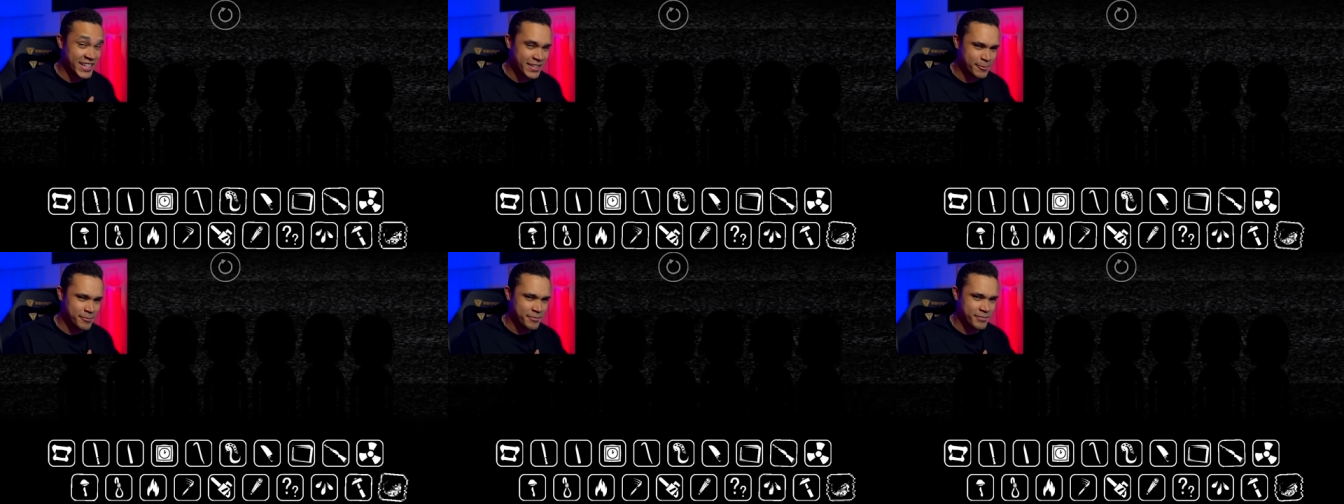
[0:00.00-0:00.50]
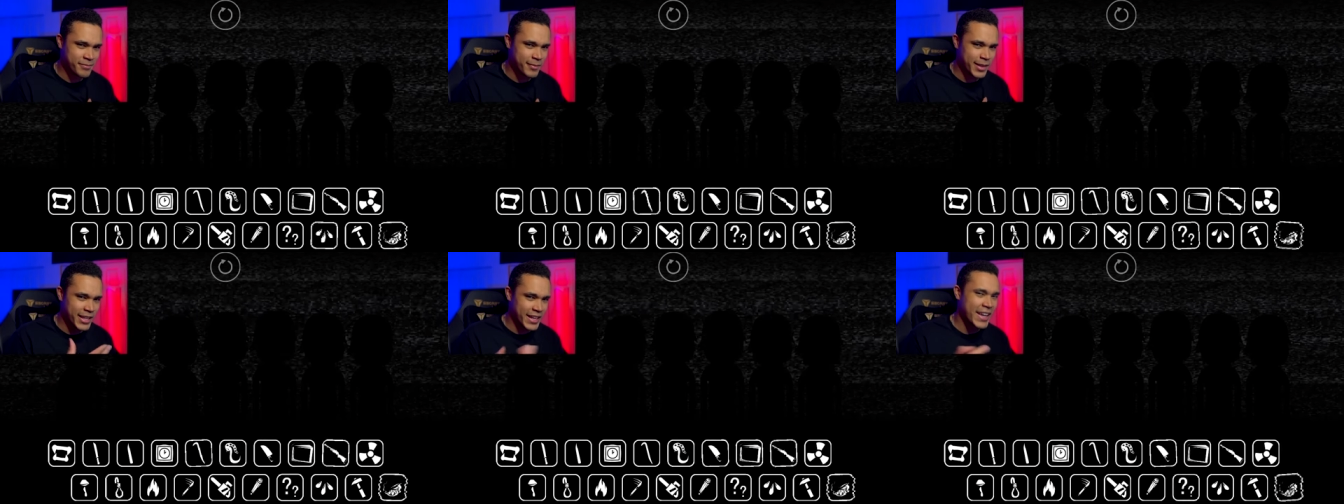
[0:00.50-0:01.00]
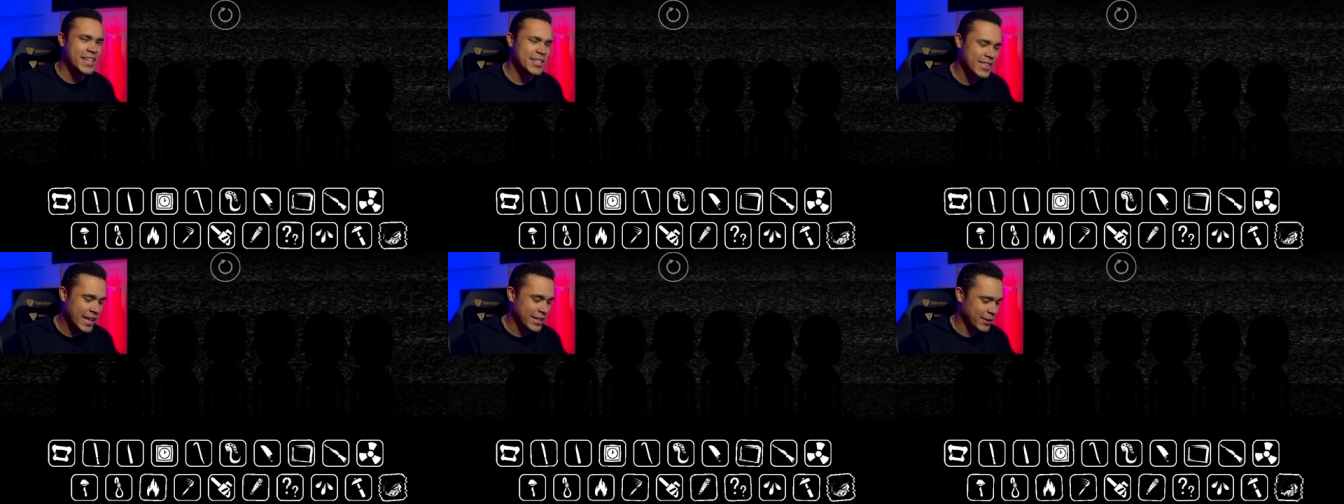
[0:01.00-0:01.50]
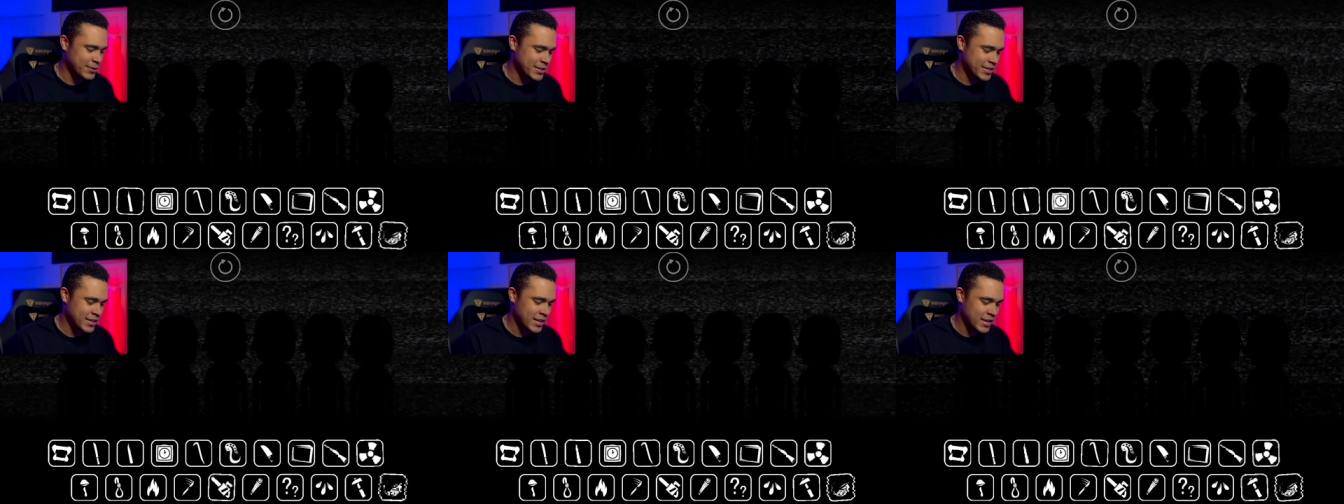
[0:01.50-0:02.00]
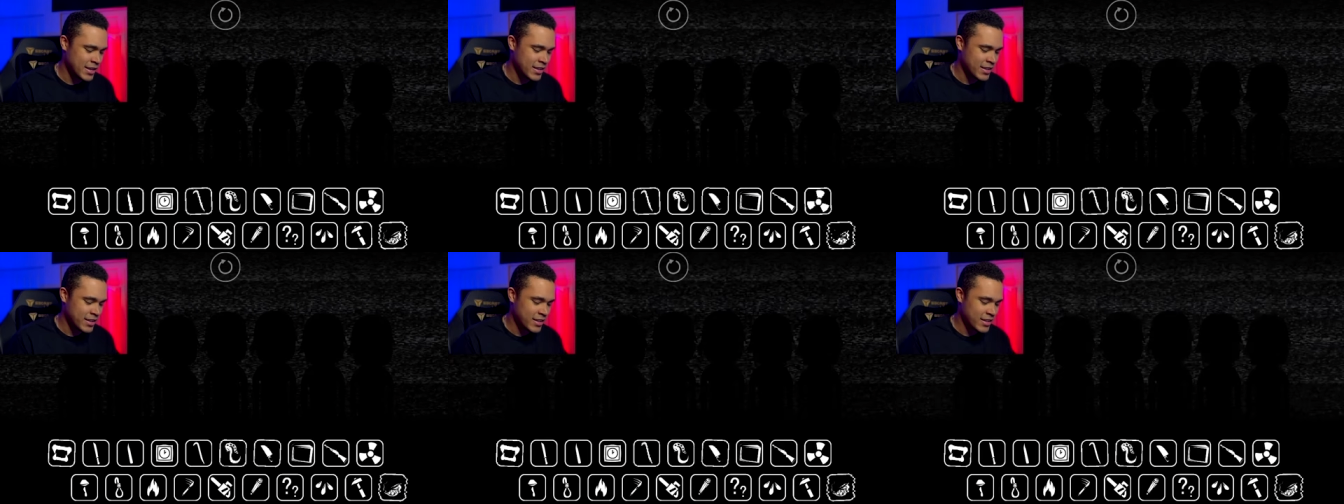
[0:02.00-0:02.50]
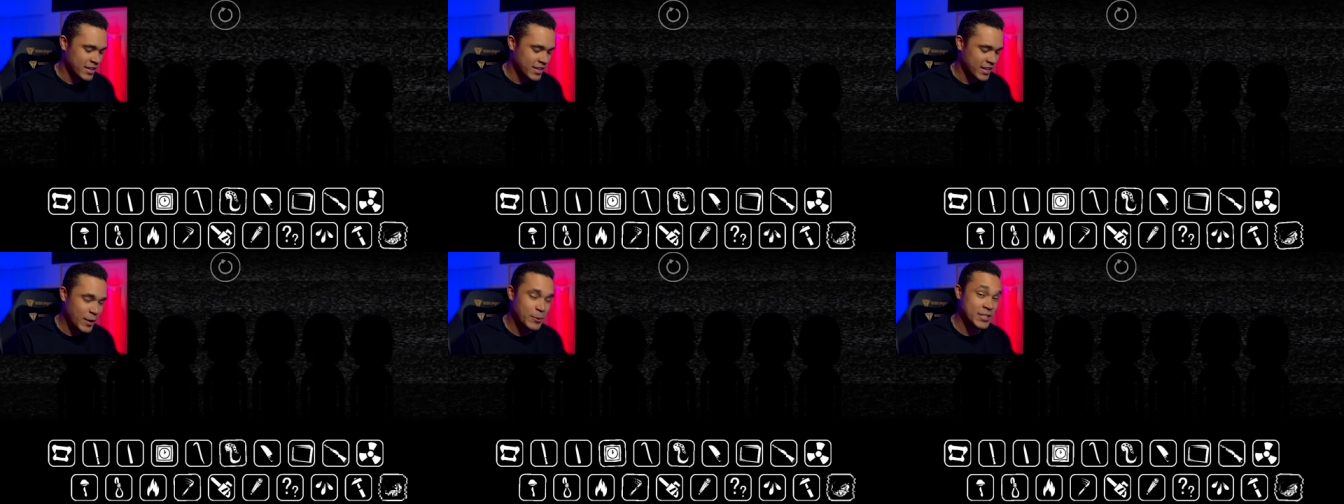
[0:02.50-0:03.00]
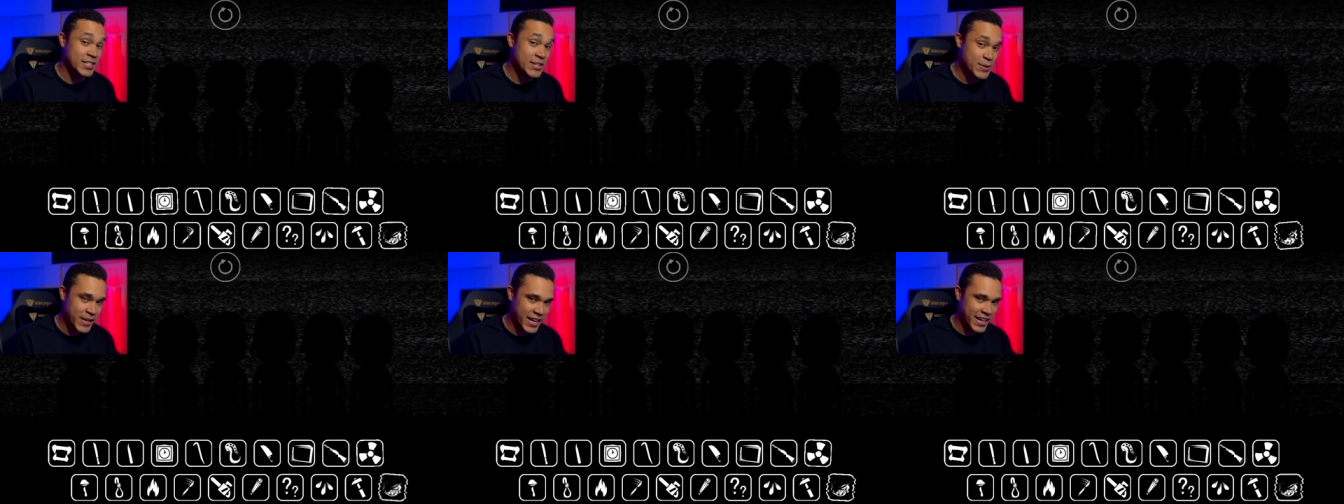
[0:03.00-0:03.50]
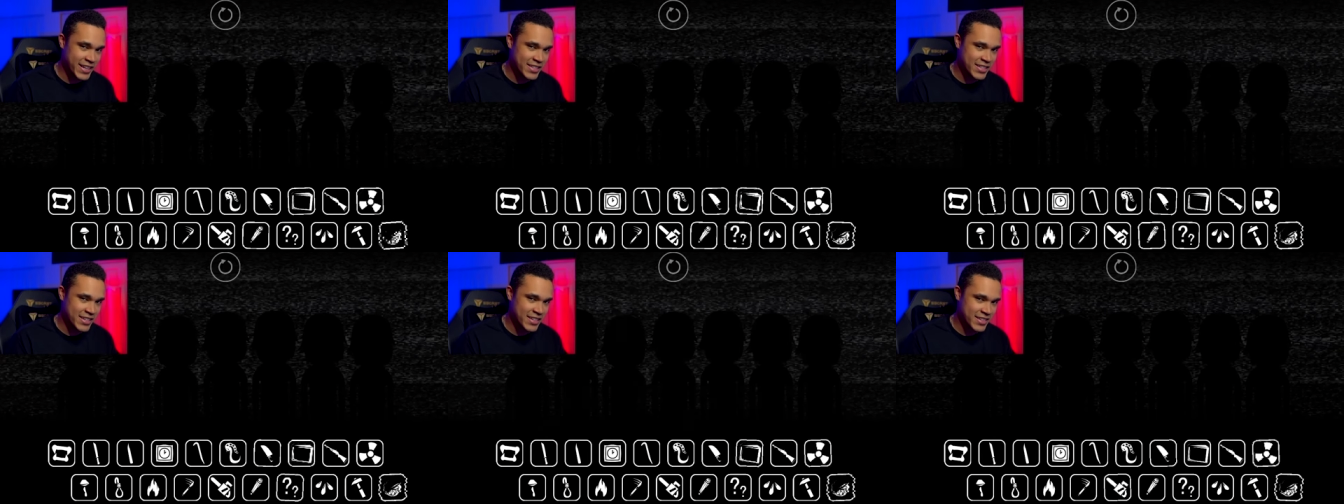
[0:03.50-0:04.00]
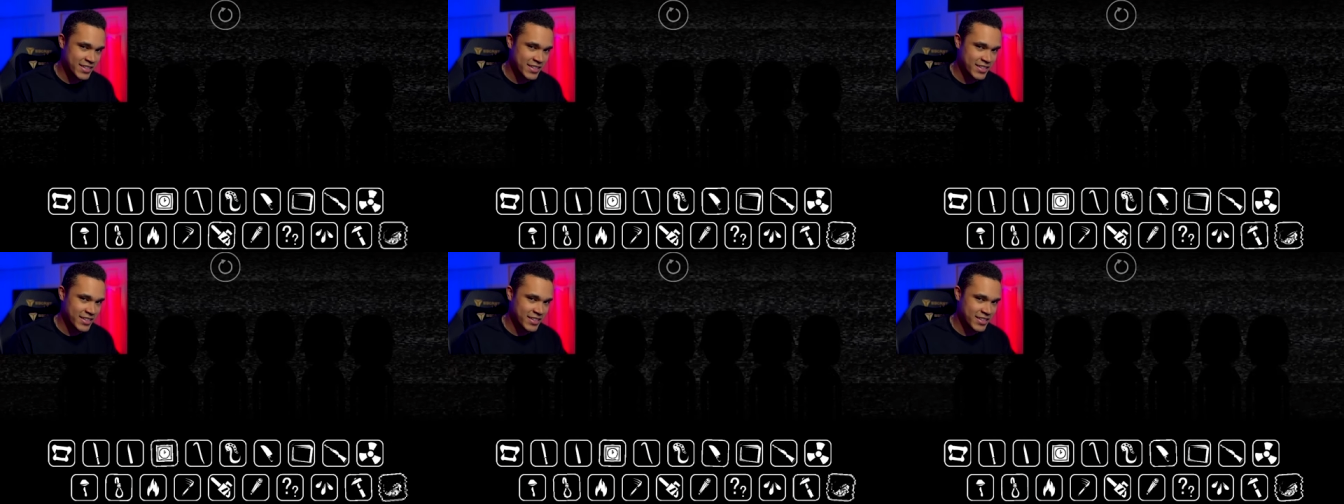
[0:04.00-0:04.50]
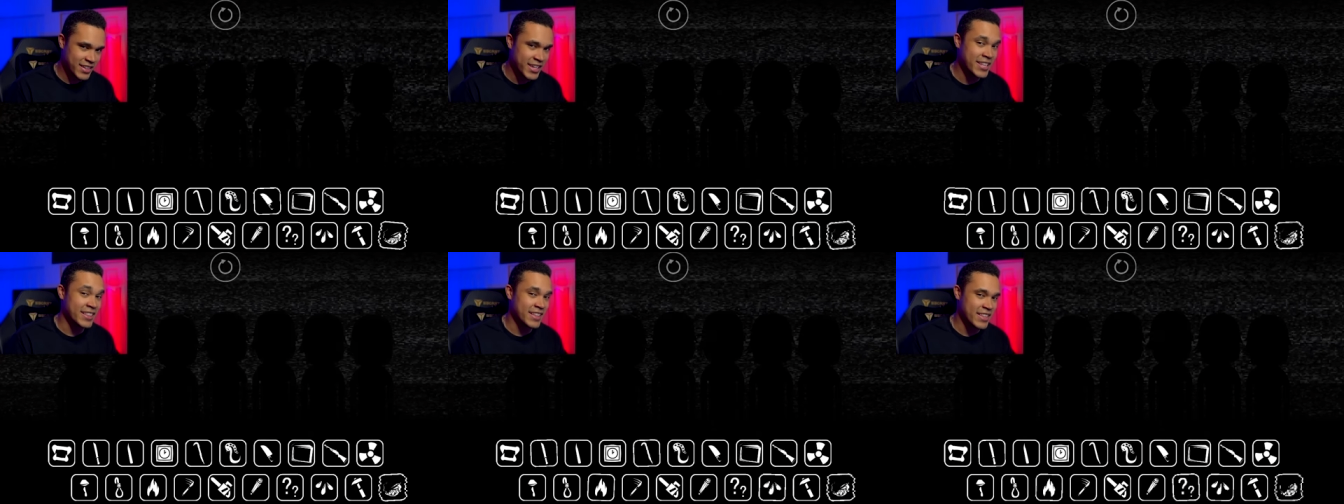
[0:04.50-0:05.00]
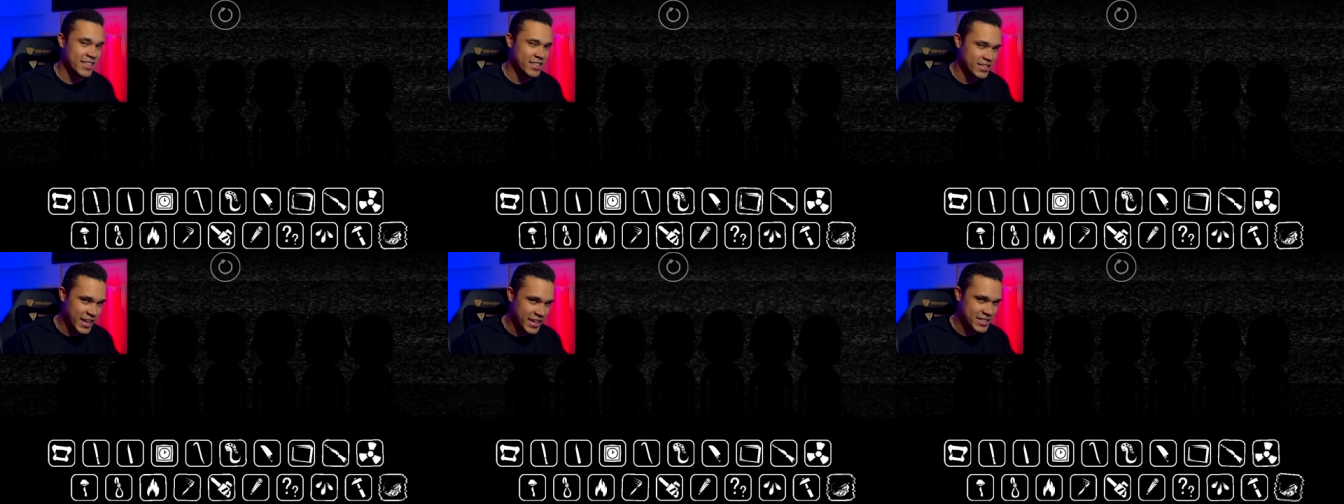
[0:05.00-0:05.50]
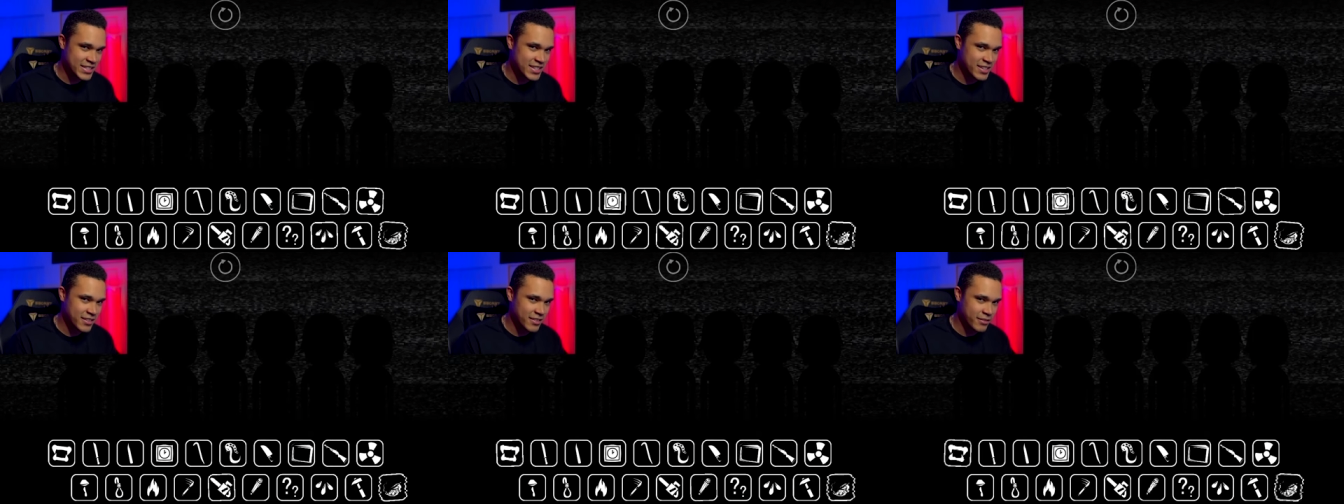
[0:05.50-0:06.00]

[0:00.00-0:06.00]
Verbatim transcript: And I guess on that note, I will see you guys in the next